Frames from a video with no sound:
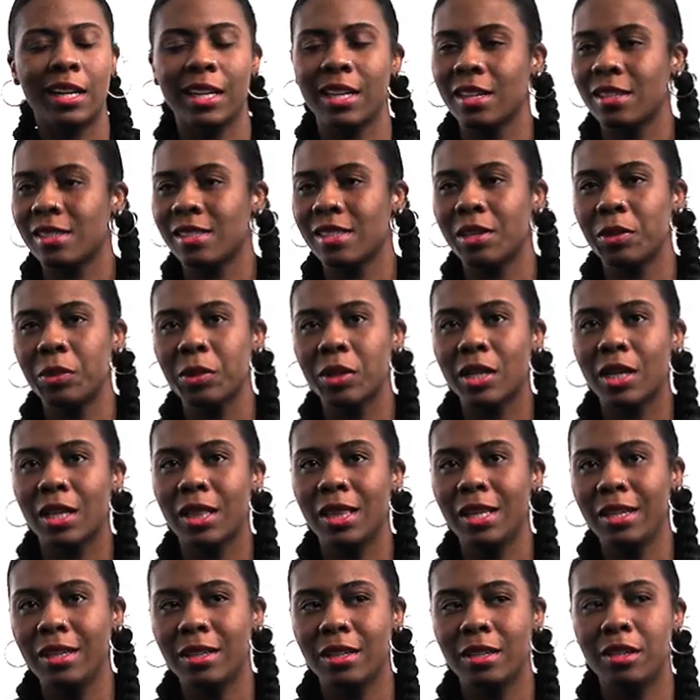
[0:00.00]
I guess they were
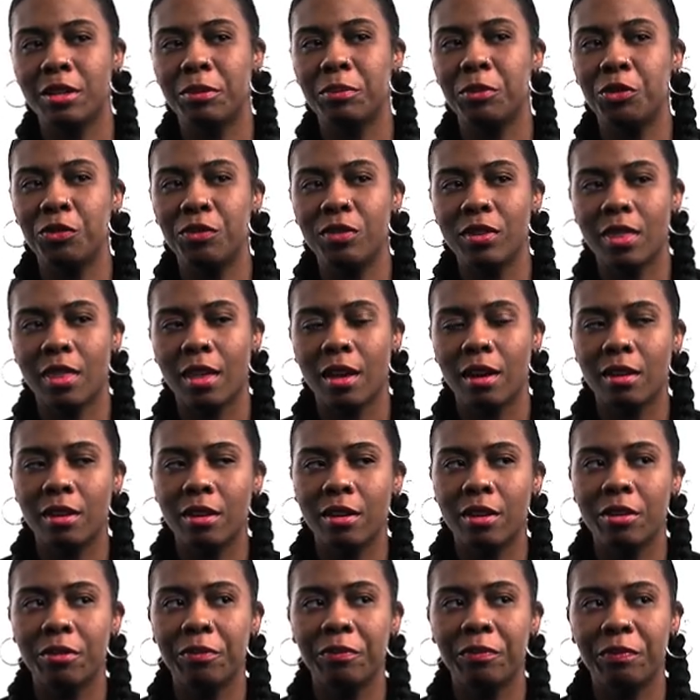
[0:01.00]
cleaning the movie
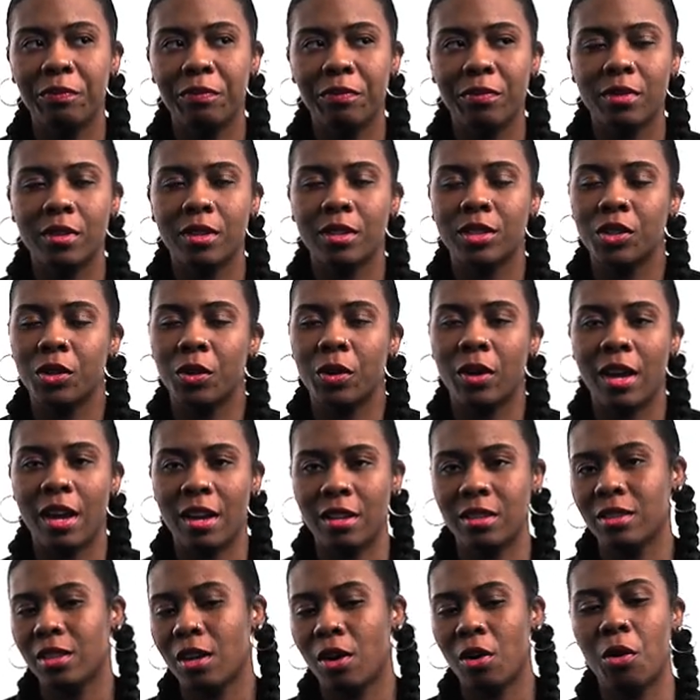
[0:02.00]
theater. So
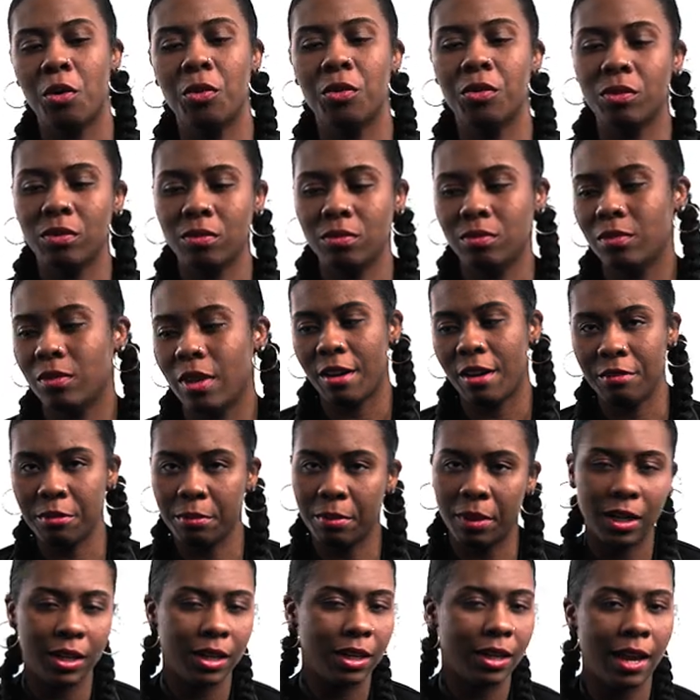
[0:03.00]
the whole,
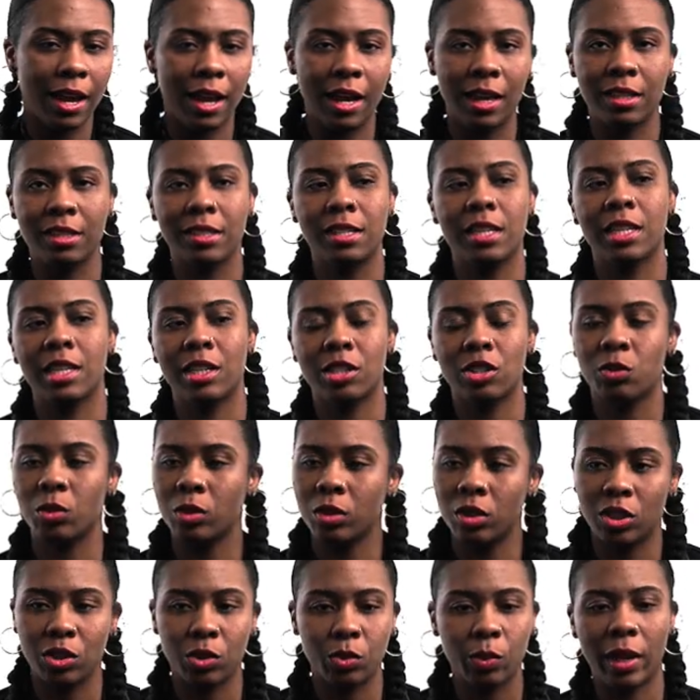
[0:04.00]
everybody that had tickets
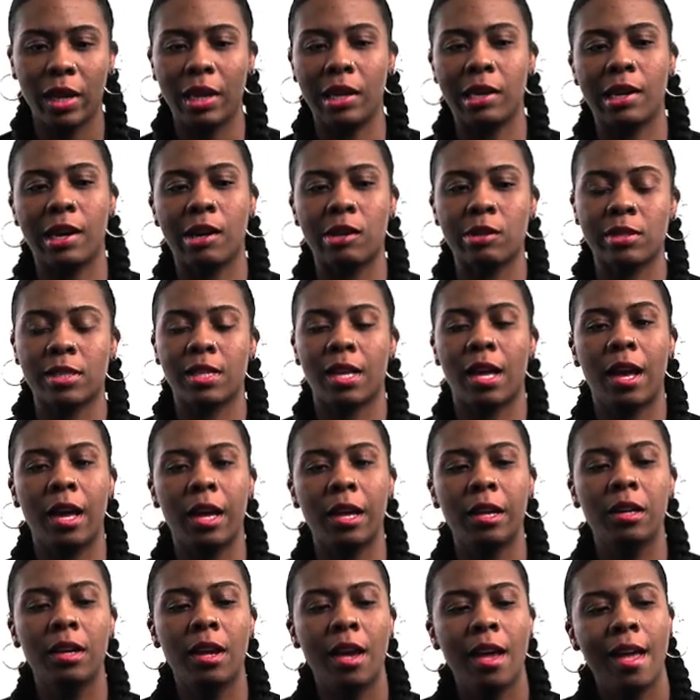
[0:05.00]
were just waiting
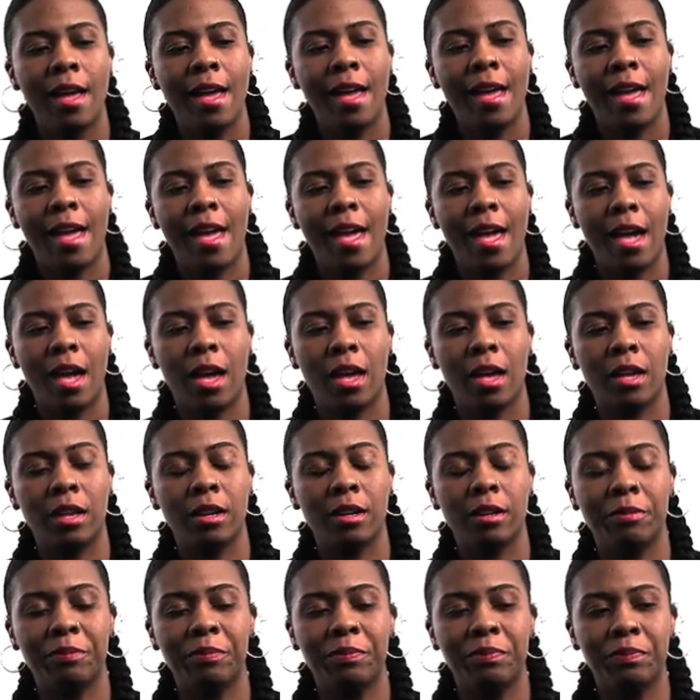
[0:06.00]
outside.
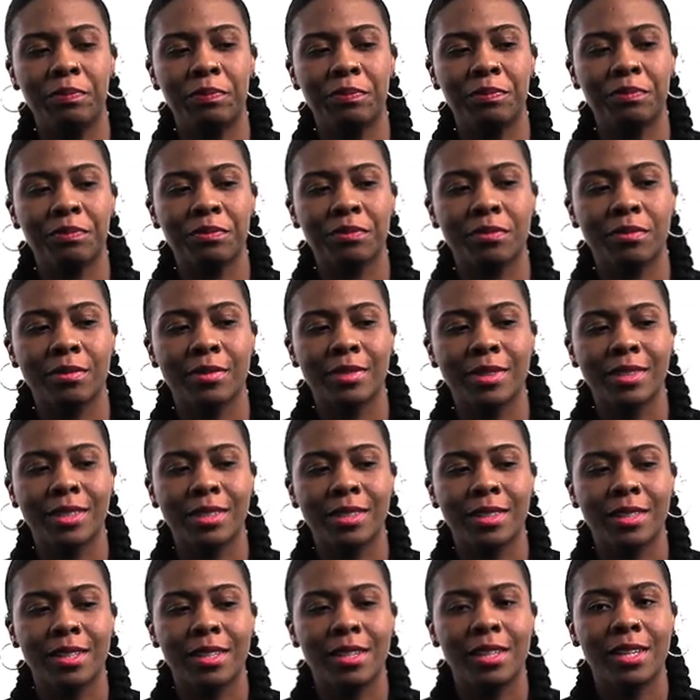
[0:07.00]
And
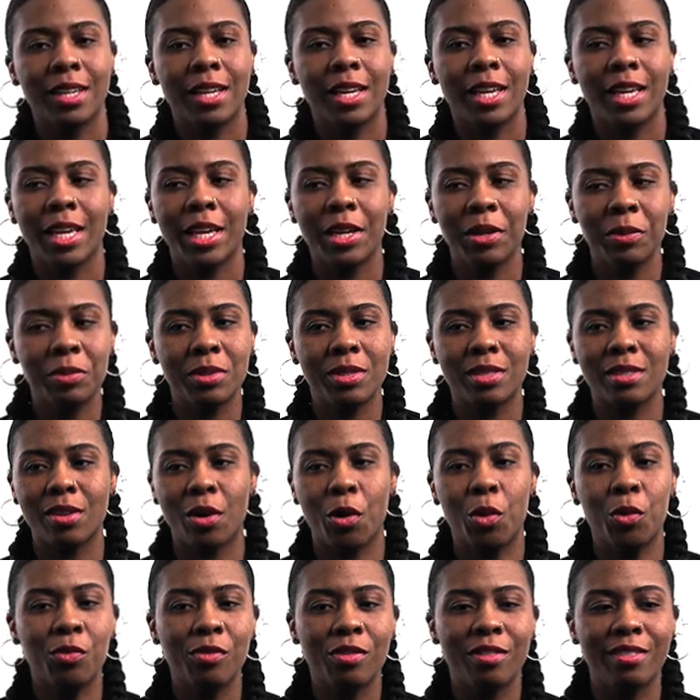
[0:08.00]
he was
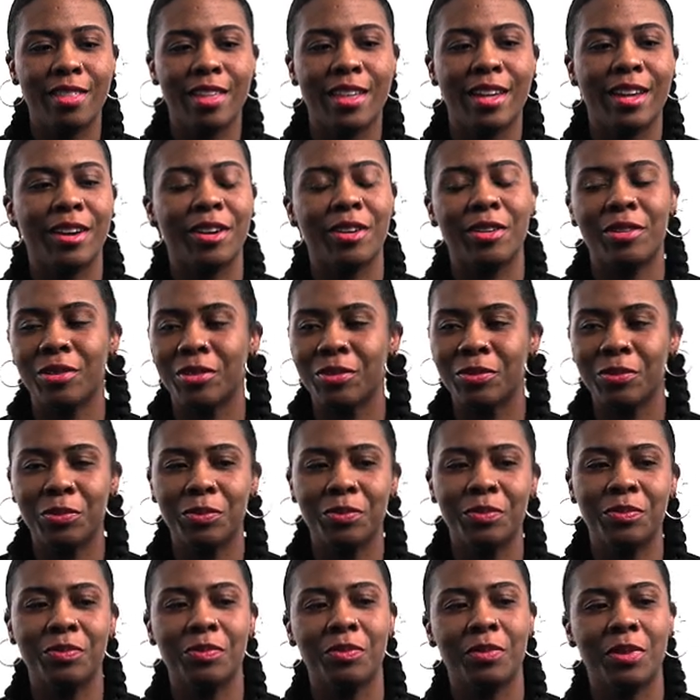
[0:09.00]
over there
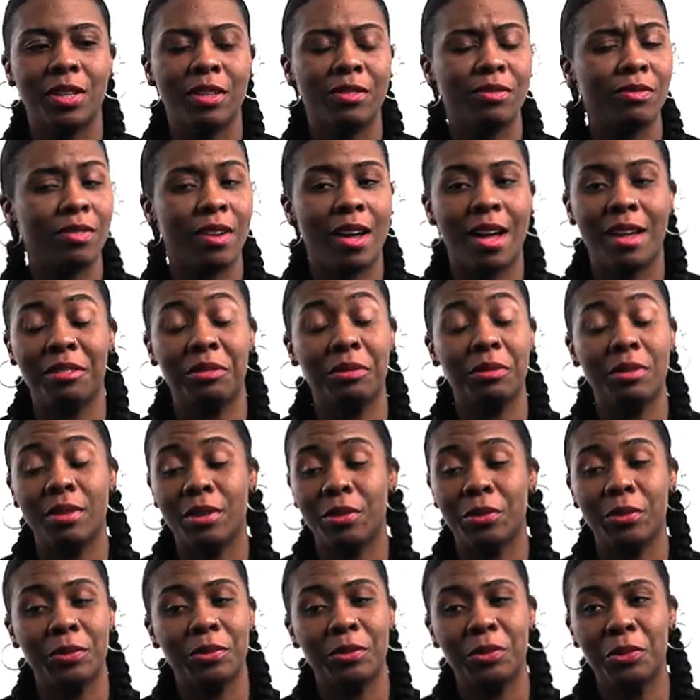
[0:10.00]
with, I don't
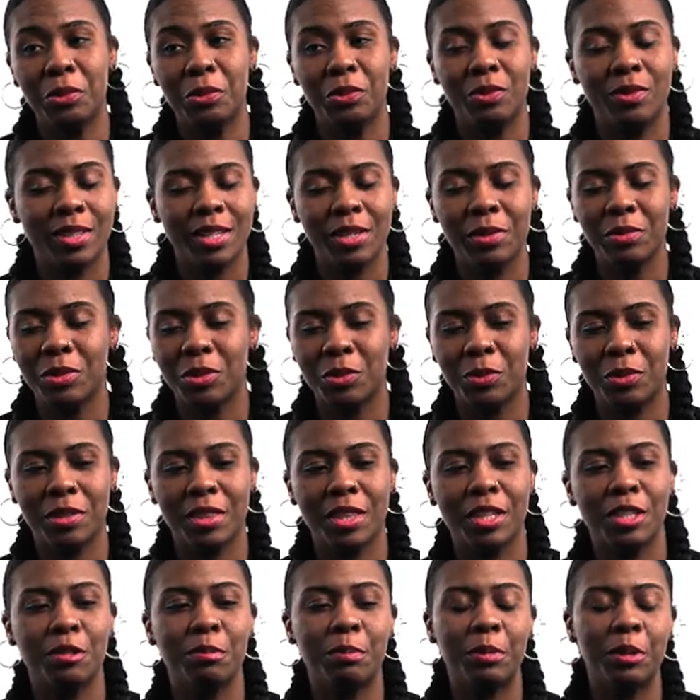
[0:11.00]
know. He was
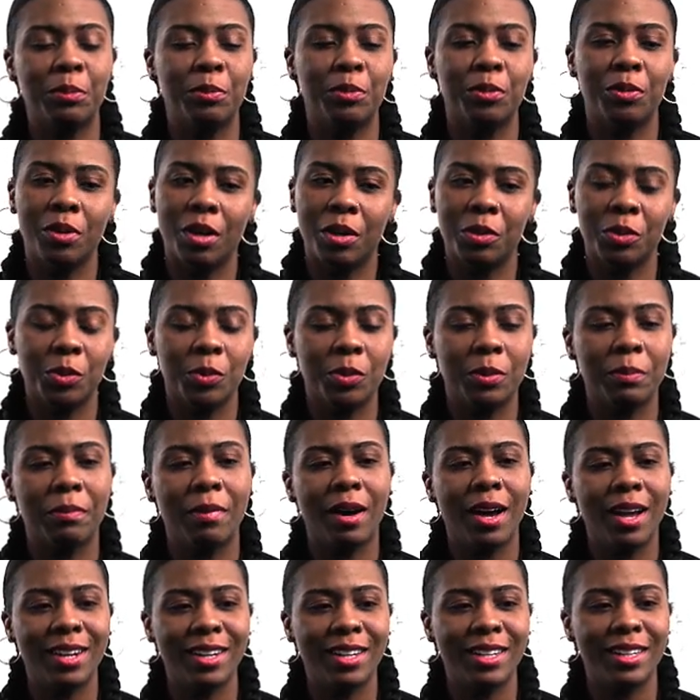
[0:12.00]
with his people. I was with
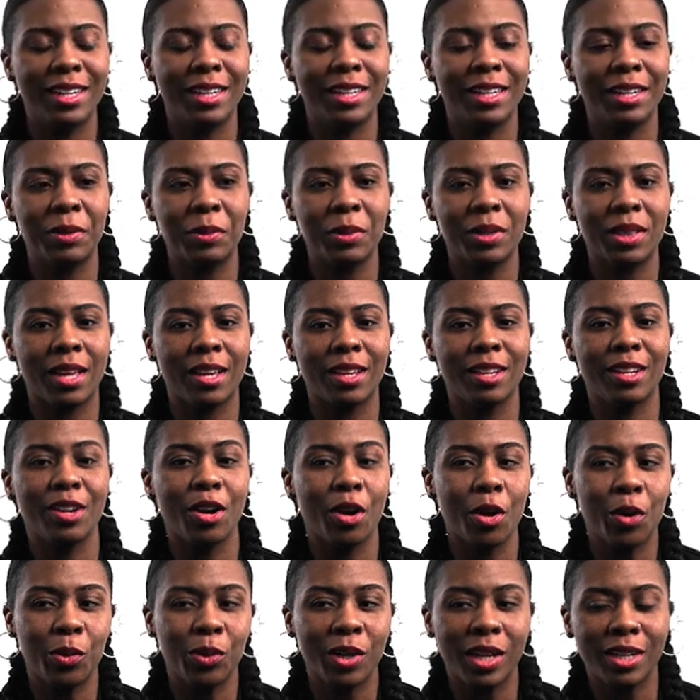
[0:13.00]
mine. And then they were like,
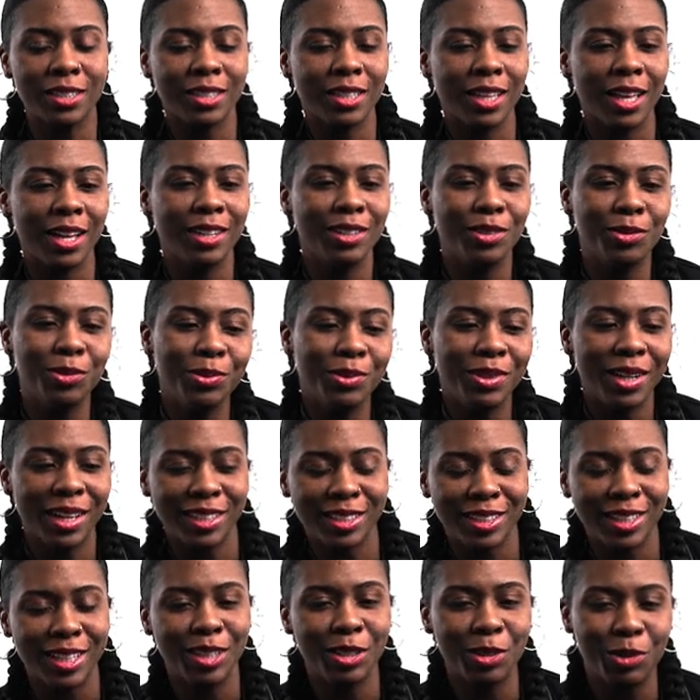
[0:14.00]
yo, that's that dude.
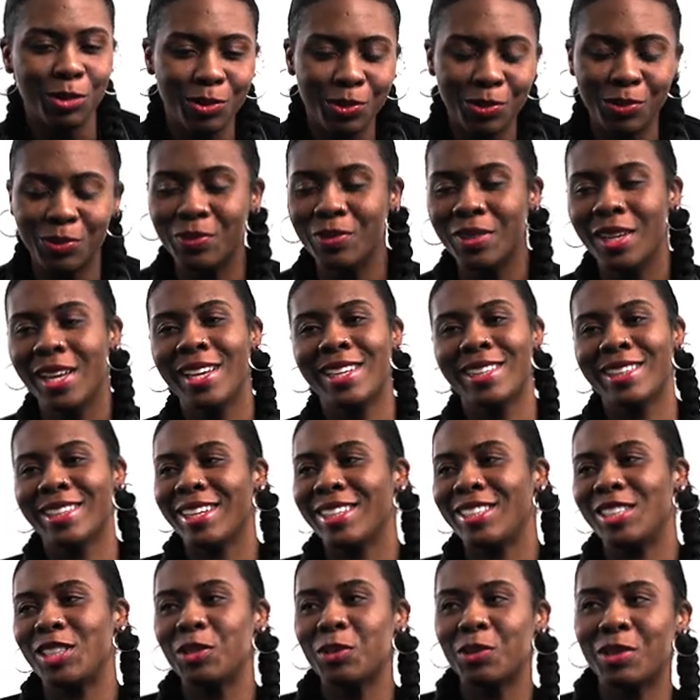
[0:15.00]
That's that dude
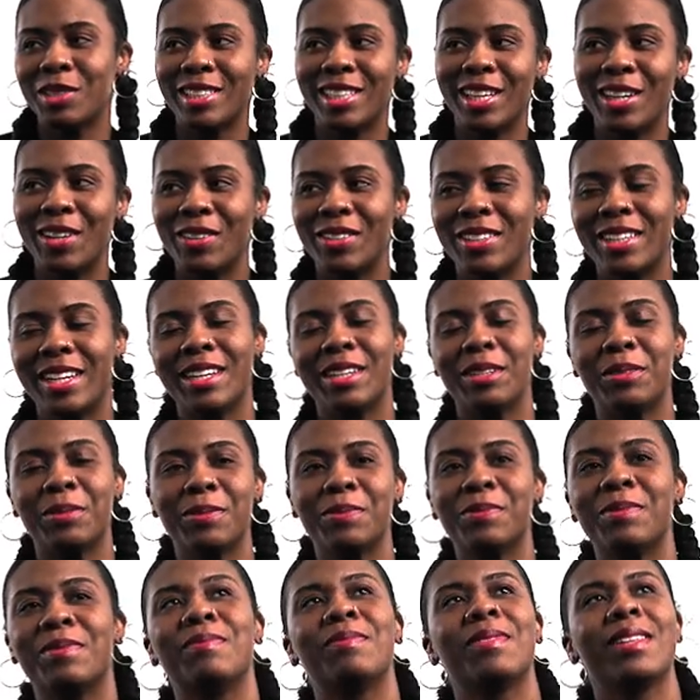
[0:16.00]
that she was staring
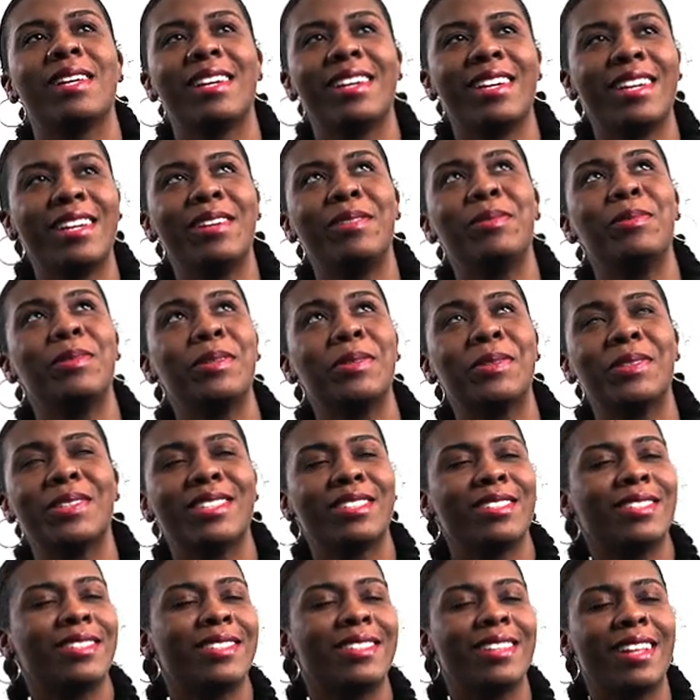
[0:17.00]
at. And we were
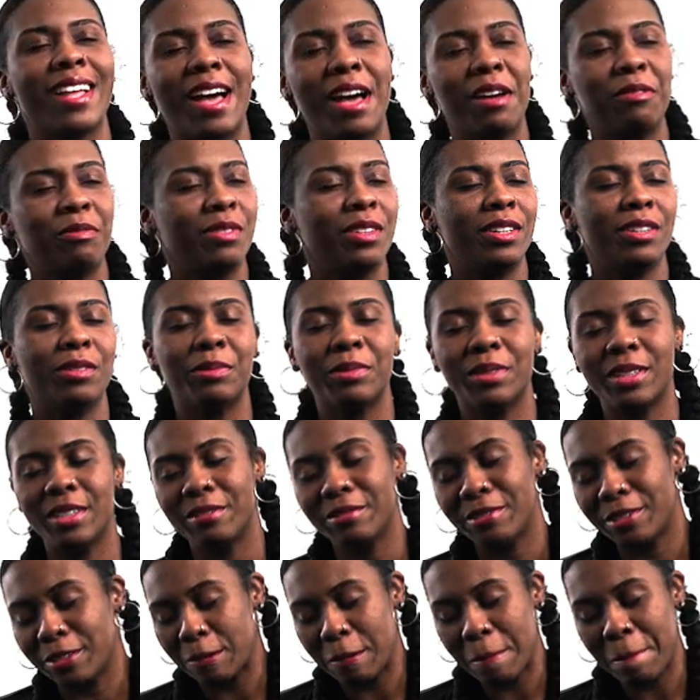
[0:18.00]
just laughing or
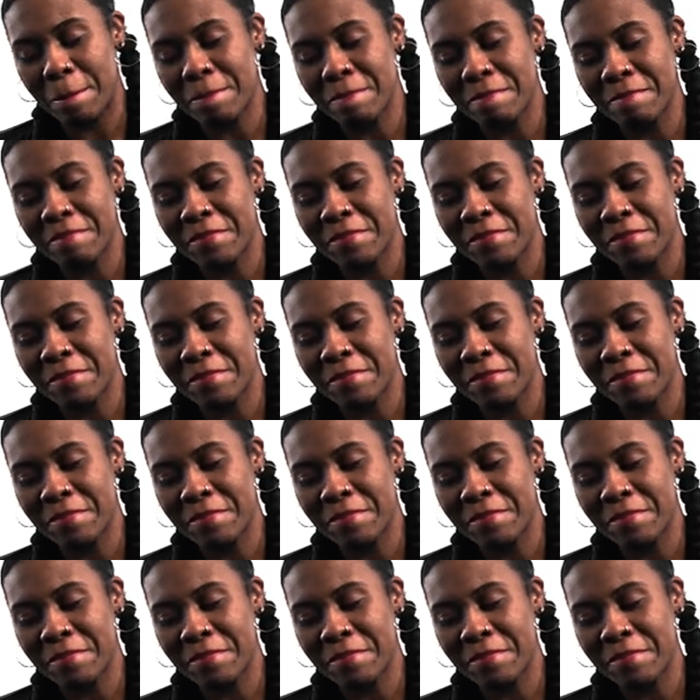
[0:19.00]
whatever.